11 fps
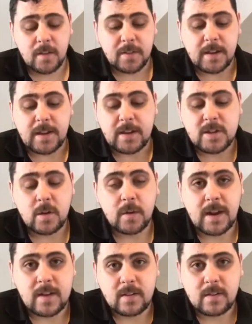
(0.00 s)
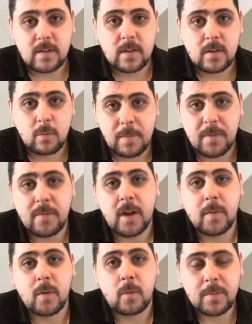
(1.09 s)
The Showcase web
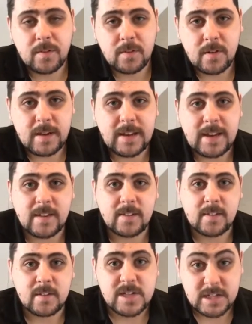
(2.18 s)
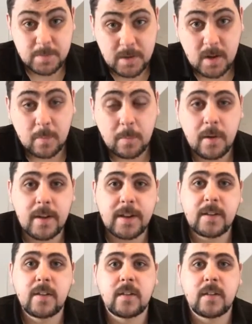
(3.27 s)
development website is GDPR compliant,